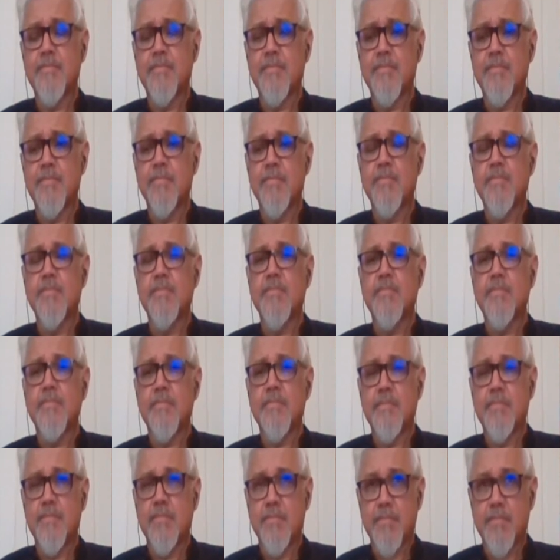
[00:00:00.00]

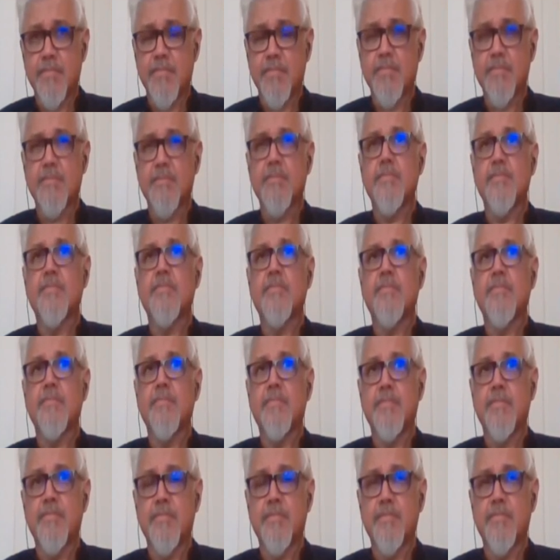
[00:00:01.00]

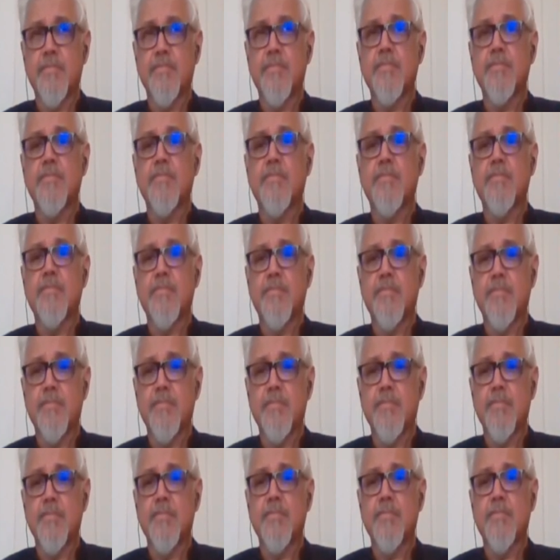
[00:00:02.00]

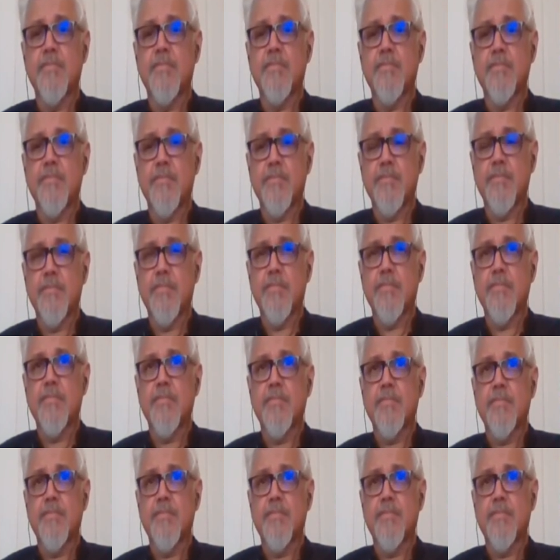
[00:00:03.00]
(silent)